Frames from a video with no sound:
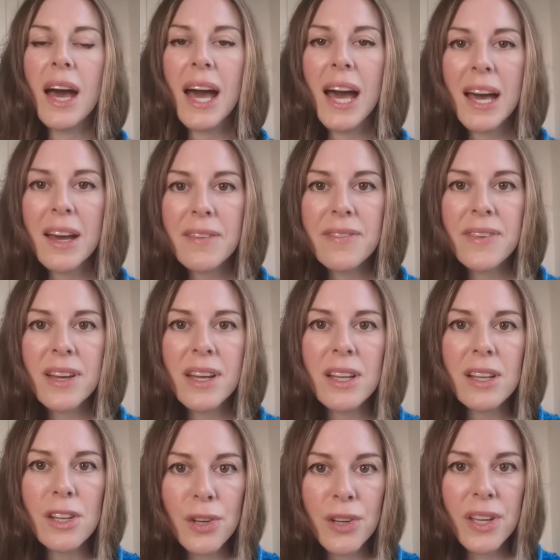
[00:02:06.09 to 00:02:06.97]
Have
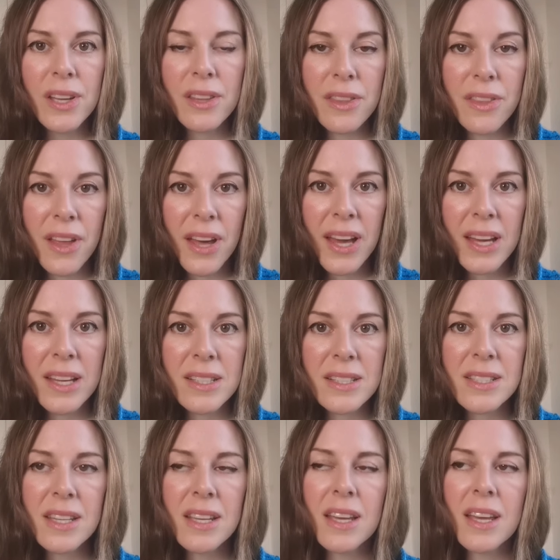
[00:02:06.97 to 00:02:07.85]
a look at
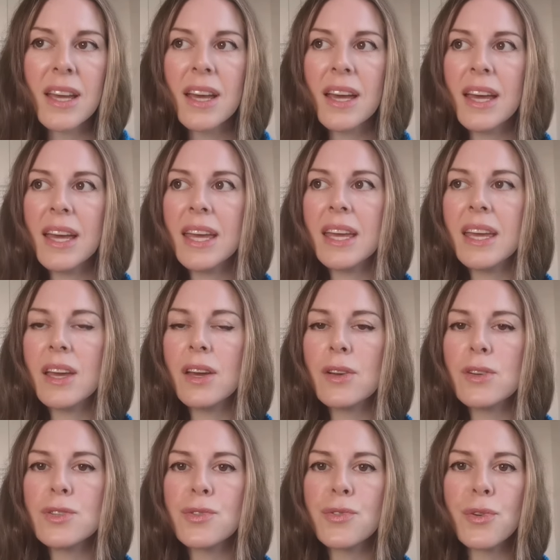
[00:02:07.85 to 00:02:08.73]
that. It
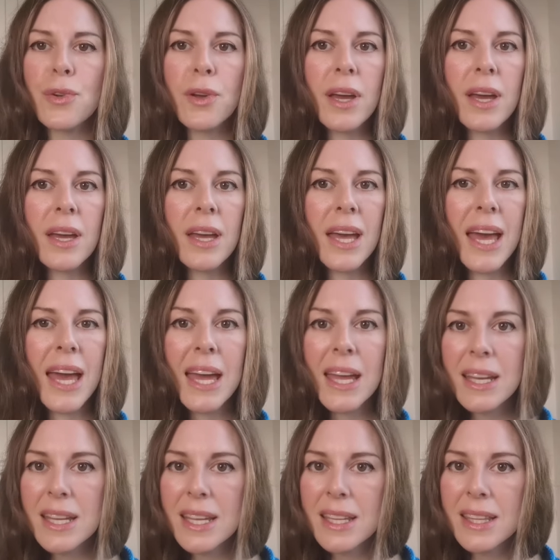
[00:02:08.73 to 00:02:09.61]
goes through
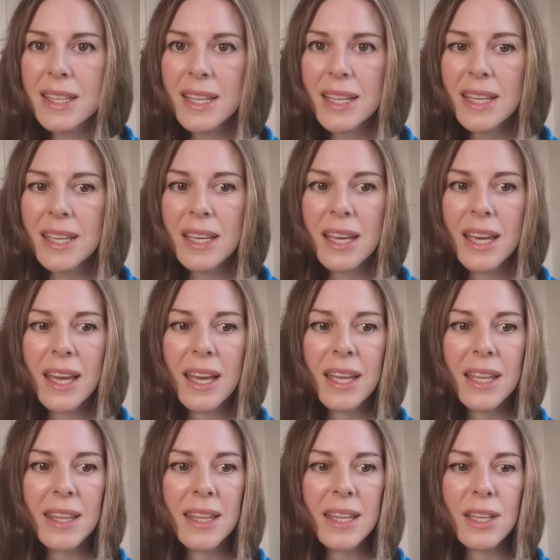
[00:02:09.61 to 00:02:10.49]
anything
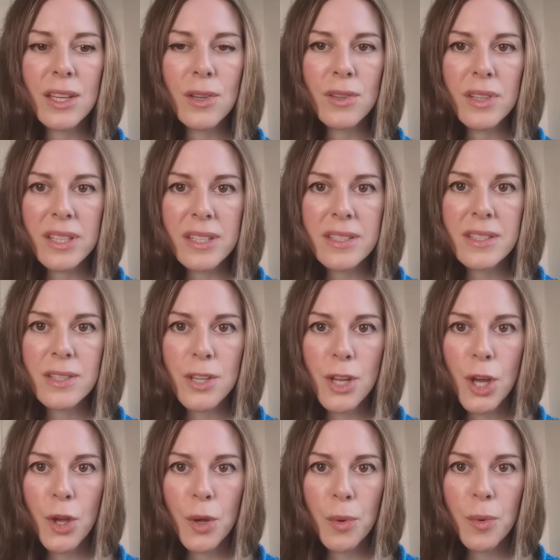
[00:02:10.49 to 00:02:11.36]
that you need to
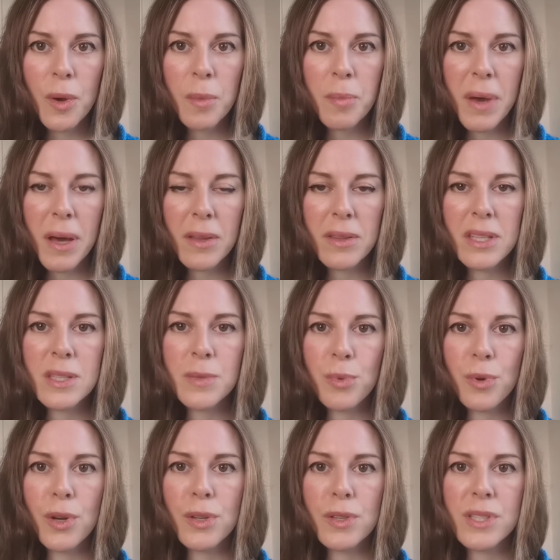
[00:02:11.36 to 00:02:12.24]
know about this
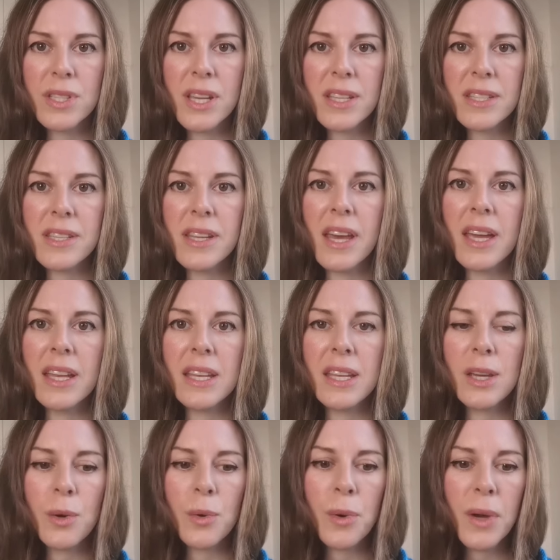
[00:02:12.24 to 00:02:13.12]
process,
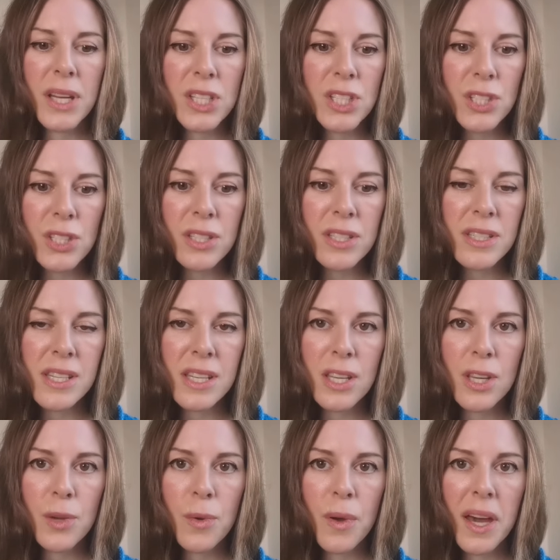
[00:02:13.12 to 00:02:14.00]
any questions
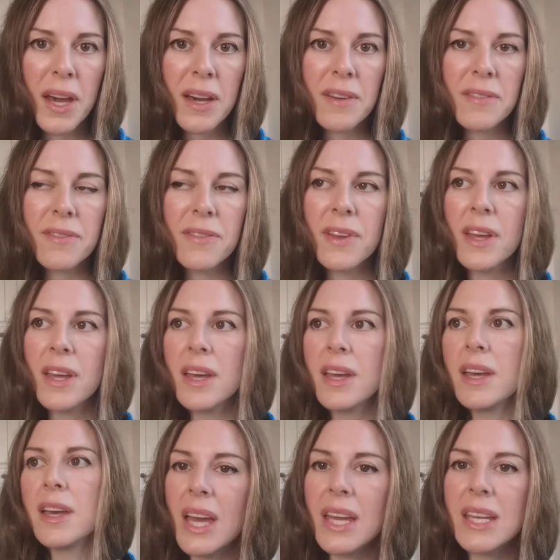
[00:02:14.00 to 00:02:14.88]
that you have,
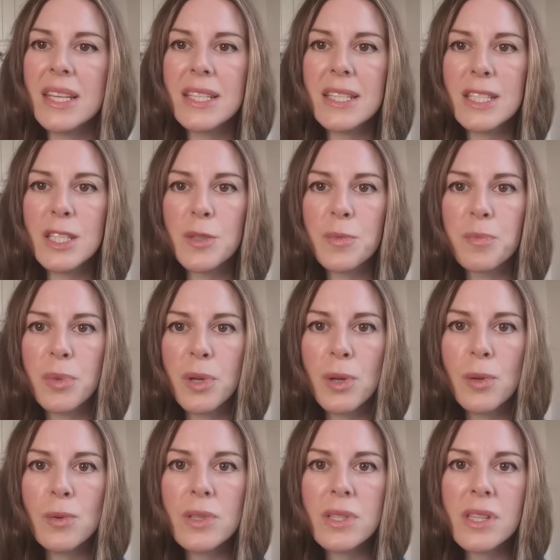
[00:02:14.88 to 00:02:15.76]
any
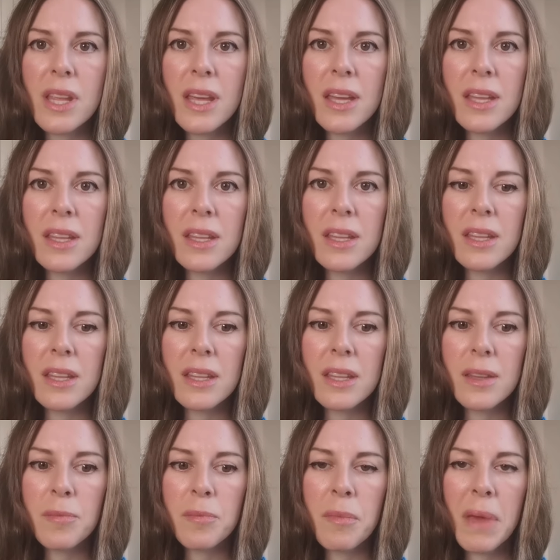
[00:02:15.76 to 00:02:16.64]
disputes that
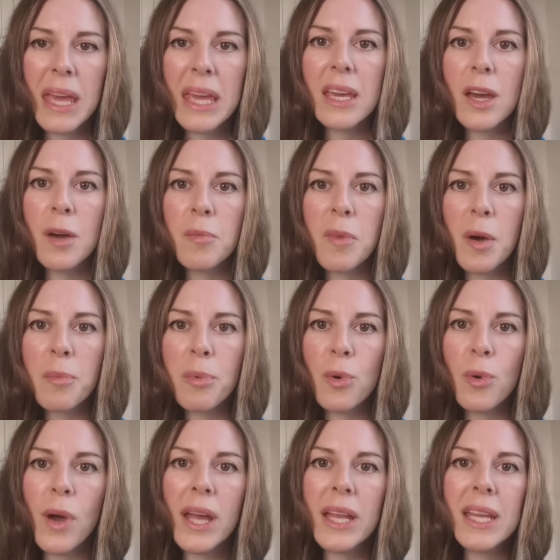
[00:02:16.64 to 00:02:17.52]
may come up,
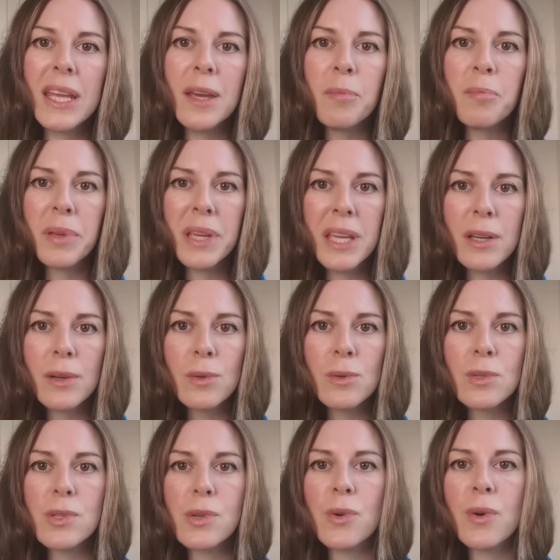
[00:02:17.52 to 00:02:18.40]
or any
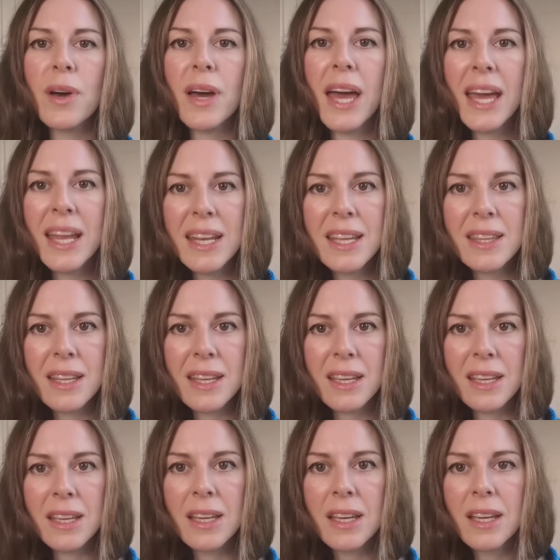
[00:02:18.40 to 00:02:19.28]
appeals or
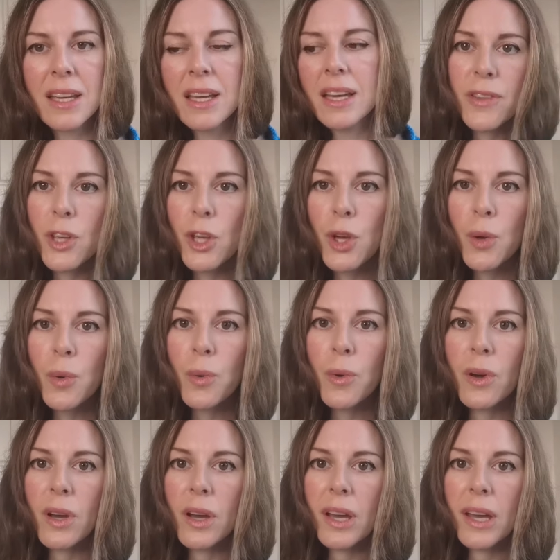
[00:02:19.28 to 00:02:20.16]
anything. If
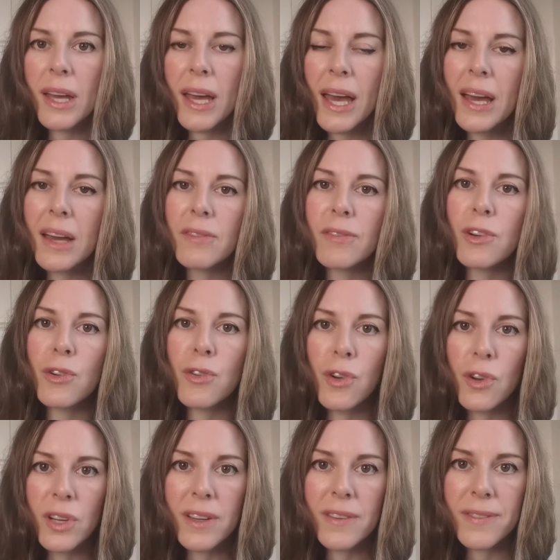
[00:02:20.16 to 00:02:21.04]
you have
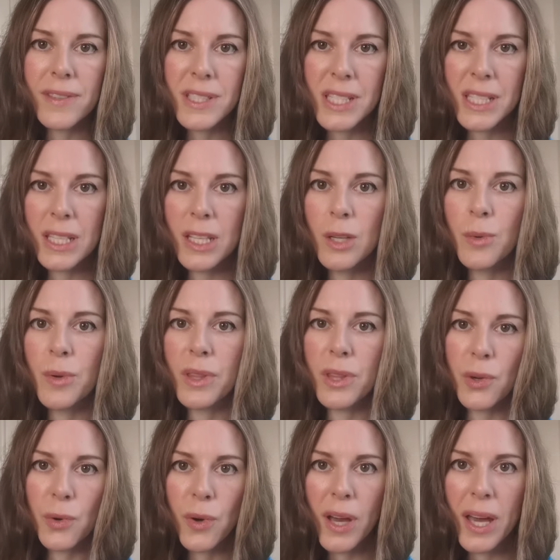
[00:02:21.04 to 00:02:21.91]
chronic fatigue
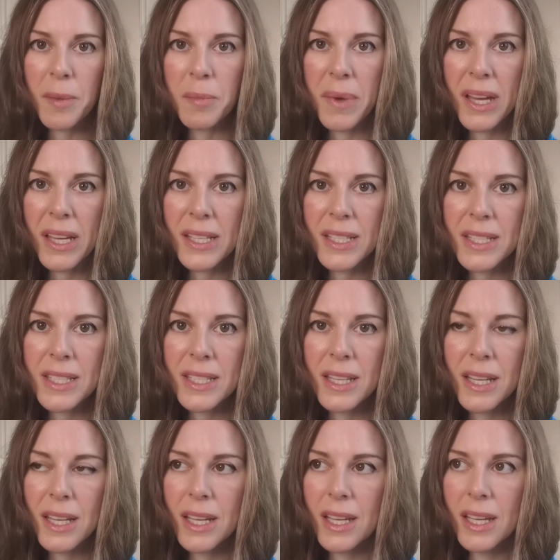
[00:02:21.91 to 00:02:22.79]
with your
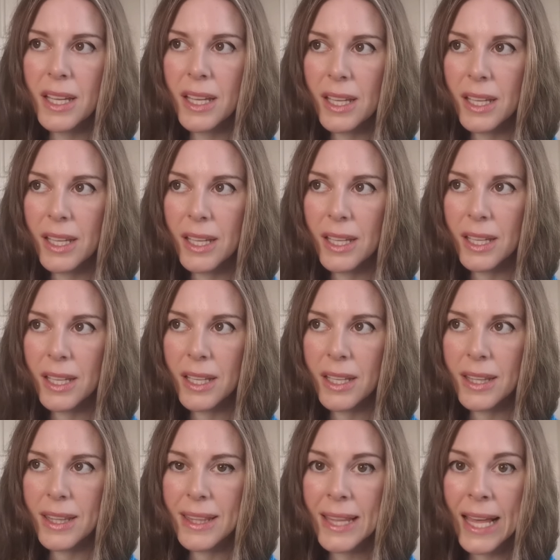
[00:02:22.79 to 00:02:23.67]
MS,
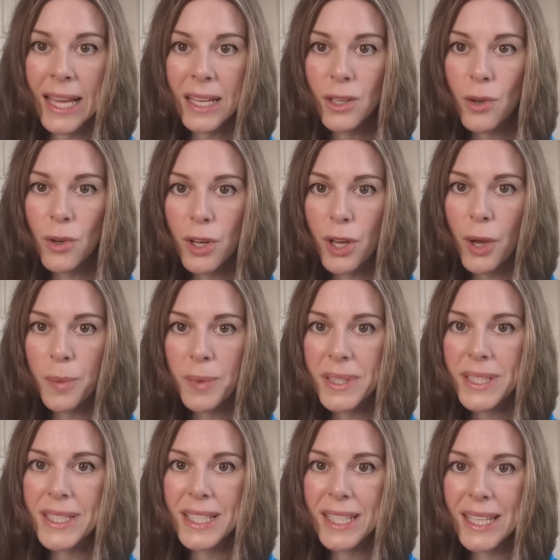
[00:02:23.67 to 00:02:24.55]
they're not
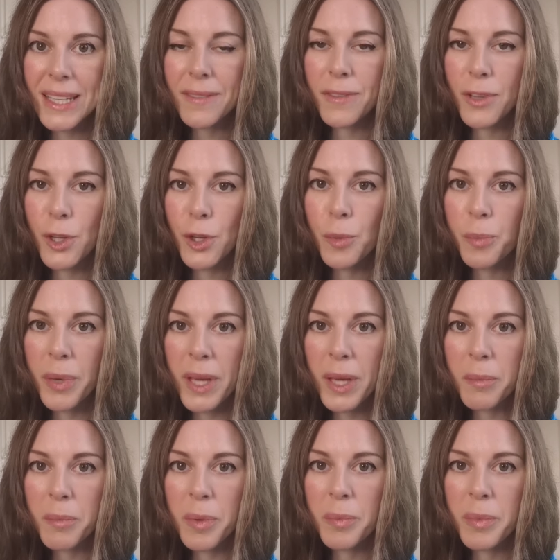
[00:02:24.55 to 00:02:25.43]
going to give you
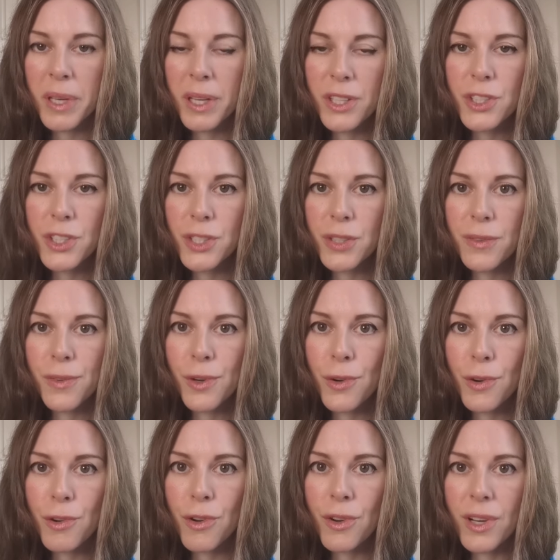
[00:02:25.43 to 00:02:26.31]
PIP because you've
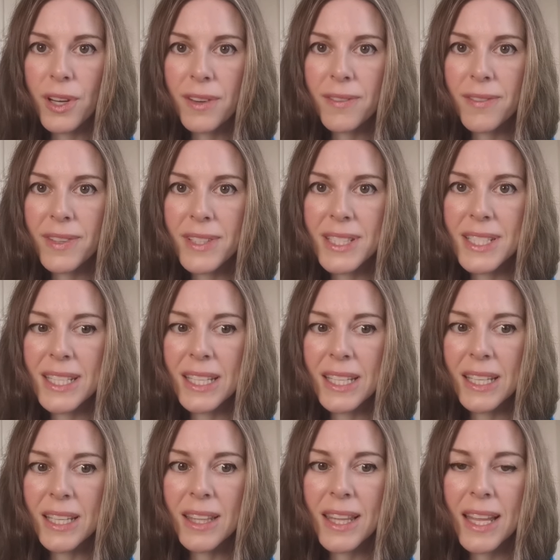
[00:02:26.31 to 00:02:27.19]
got chronic
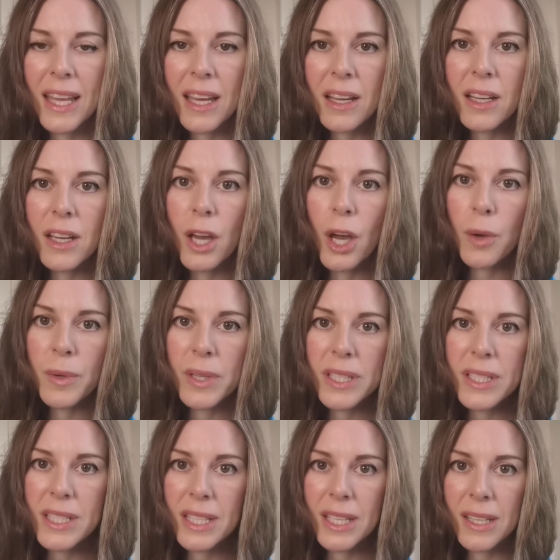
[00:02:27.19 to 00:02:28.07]
fatigue. They are
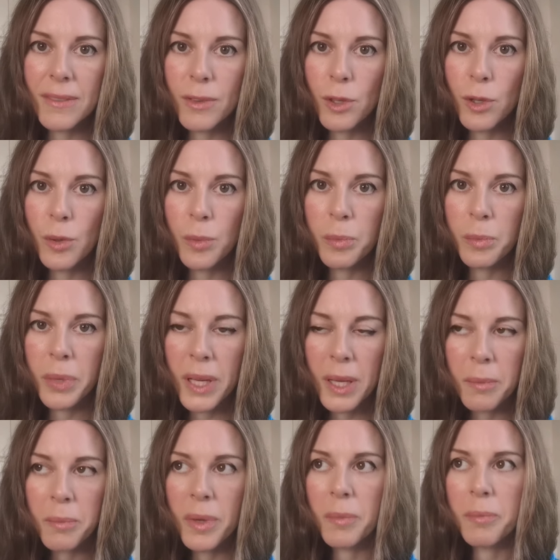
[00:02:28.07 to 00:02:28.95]
going to give you
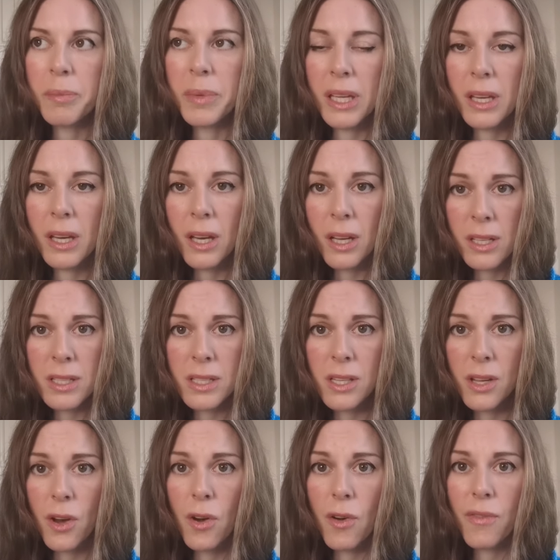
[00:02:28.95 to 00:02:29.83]
PIP
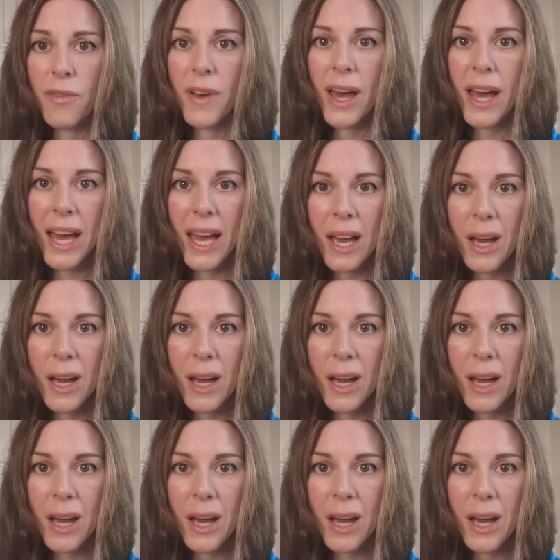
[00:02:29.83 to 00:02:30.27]
because of